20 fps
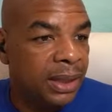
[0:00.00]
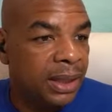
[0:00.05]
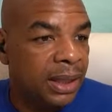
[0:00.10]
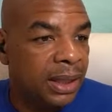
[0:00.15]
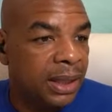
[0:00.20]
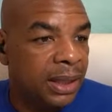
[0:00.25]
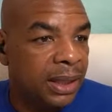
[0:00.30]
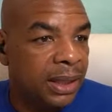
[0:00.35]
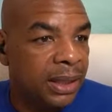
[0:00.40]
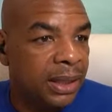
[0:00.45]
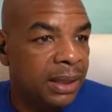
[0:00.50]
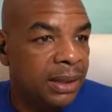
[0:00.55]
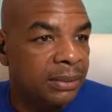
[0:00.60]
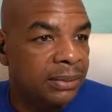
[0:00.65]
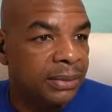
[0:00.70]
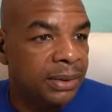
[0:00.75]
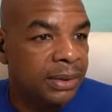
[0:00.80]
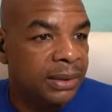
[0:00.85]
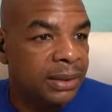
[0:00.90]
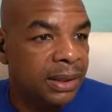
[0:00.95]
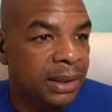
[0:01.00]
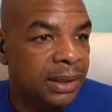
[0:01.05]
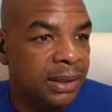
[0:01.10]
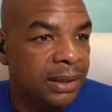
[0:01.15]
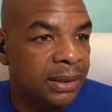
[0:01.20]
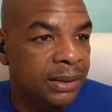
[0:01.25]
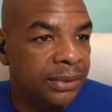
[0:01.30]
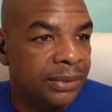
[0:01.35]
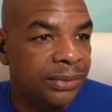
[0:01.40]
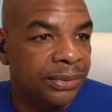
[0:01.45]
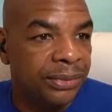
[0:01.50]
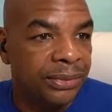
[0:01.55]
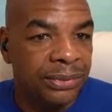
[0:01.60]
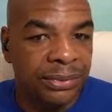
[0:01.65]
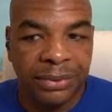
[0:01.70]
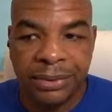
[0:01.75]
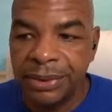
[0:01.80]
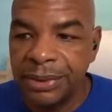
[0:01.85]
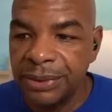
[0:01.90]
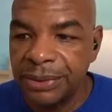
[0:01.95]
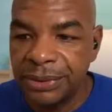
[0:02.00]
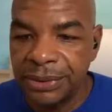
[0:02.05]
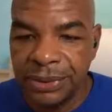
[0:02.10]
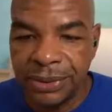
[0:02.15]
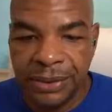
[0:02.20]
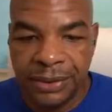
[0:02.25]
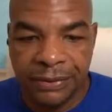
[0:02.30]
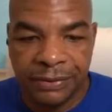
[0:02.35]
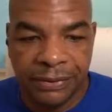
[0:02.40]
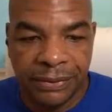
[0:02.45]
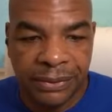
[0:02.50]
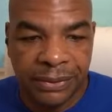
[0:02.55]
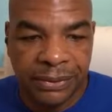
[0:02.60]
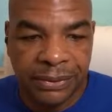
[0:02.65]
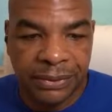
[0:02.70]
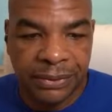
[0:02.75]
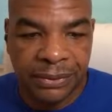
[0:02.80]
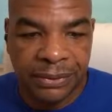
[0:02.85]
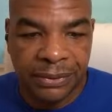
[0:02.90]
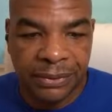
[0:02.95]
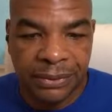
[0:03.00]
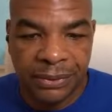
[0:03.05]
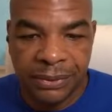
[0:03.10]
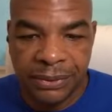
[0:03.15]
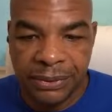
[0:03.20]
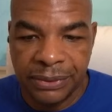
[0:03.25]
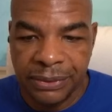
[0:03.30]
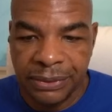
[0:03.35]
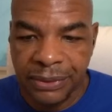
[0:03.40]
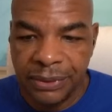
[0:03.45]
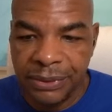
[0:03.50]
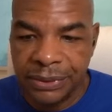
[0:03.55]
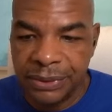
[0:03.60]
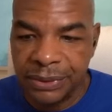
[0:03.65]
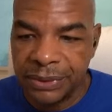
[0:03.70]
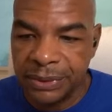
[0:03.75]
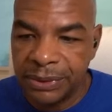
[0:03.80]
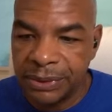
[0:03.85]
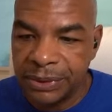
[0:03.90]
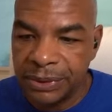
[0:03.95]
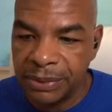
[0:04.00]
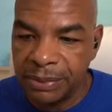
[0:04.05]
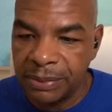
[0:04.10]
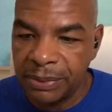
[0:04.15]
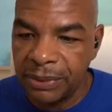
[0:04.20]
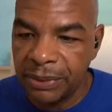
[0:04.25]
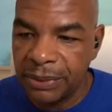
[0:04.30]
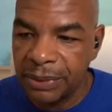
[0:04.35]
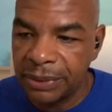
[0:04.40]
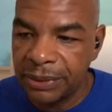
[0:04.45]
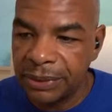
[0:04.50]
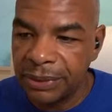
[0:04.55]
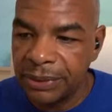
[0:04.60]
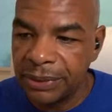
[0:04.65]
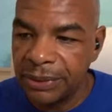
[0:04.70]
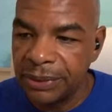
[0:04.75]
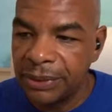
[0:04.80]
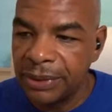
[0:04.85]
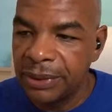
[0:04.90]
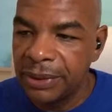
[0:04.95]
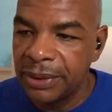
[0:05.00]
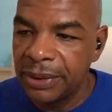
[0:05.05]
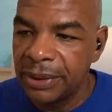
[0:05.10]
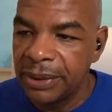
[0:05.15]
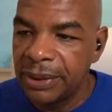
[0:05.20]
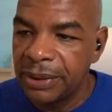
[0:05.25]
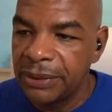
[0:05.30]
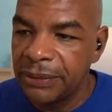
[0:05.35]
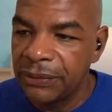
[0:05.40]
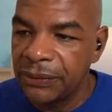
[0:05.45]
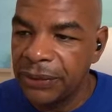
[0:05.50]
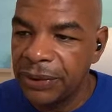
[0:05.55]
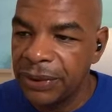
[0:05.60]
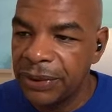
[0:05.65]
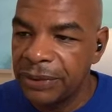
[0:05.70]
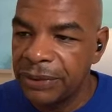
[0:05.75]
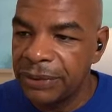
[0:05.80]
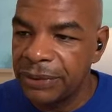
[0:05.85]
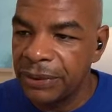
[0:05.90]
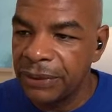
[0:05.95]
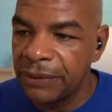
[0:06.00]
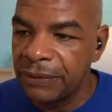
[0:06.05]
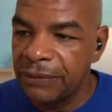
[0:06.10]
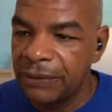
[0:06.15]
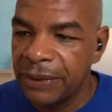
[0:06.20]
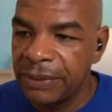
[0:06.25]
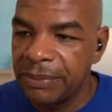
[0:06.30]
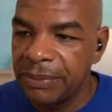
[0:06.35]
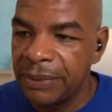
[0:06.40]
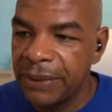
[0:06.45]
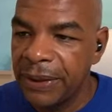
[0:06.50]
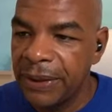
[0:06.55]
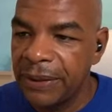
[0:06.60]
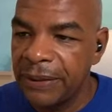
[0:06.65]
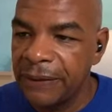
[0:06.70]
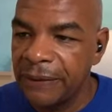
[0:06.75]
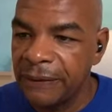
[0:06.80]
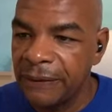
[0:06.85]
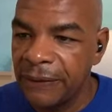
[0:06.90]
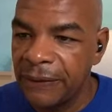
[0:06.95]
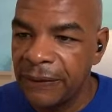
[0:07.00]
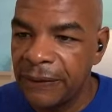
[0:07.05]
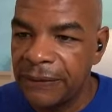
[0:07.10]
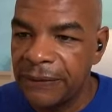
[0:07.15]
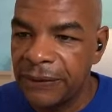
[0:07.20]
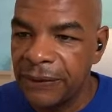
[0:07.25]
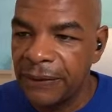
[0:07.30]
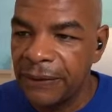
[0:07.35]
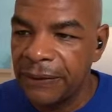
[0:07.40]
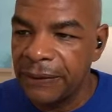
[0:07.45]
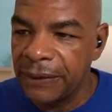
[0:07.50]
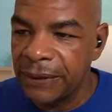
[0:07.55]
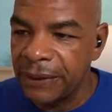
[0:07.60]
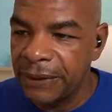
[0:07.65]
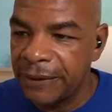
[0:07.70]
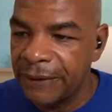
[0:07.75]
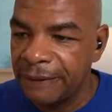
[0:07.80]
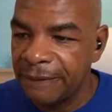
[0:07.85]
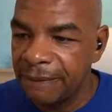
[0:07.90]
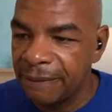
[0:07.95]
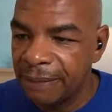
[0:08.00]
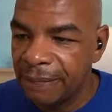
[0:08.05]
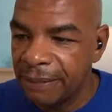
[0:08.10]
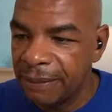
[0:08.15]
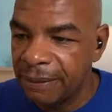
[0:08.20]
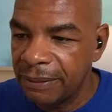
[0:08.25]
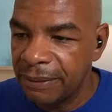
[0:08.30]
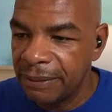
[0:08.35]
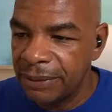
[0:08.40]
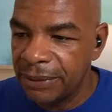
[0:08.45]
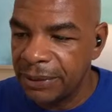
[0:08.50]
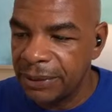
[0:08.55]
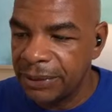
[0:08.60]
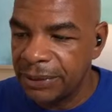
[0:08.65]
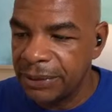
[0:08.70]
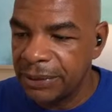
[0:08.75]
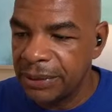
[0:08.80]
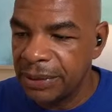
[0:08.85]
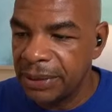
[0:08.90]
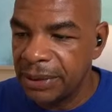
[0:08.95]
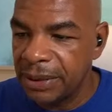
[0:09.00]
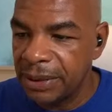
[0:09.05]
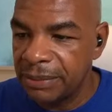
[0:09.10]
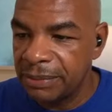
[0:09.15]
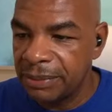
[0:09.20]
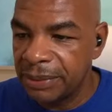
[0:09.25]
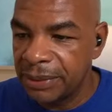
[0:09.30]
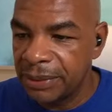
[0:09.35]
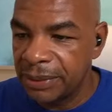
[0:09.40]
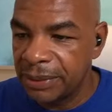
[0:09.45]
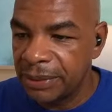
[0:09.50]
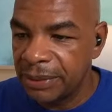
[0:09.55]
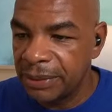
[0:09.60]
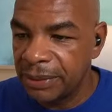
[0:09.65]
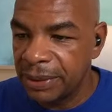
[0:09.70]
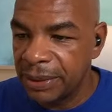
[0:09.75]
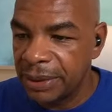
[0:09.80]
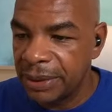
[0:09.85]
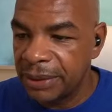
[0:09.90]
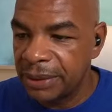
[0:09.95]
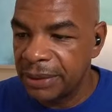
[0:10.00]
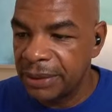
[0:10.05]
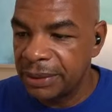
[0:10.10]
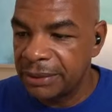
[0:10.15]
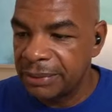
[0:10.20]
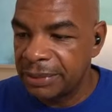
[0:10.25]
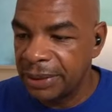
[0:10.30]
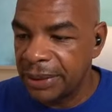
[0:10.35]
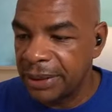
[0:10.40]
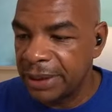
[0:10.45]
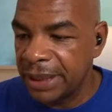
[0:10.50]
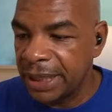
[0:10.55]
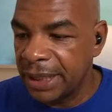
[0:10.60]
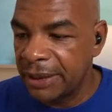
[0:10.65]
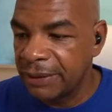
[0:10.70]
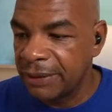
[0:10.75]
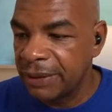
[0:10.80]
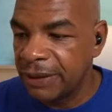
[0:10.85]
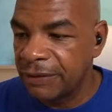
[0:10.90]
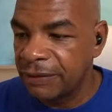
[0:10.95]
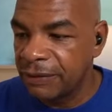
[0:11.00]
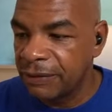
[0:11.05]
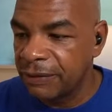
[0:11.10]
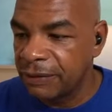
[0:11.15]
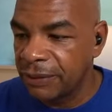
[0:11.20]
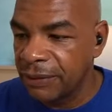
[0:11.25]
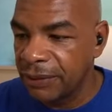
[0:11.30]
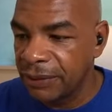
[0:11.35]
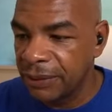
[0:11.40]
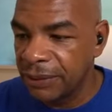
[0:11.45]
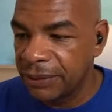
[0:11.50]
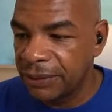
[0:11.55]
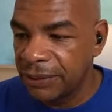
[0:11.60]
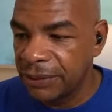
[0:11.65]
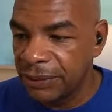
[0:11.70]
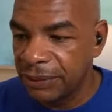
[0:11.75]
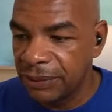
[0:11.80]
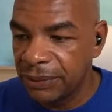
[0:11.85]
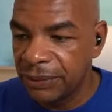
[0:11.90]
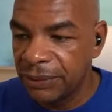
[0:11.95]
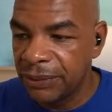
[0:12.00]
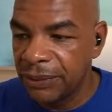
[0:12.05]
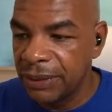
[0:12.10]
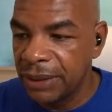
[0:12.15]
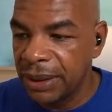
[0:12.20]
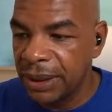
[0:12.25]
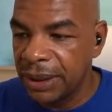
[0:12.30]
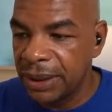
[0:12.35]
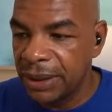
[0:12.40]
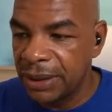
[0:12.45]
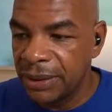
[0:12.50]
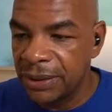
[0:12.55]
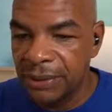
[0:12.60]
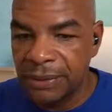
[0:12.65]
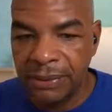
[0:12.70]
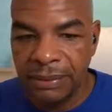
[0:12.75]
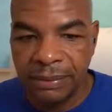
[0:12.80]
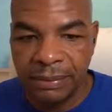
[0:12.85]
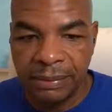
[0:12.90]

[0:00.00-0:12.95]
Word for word: a, wait a second here. Let's see if this turns into support, right? So if we break this area, you could see that Bitcoin could break down even further to, you know,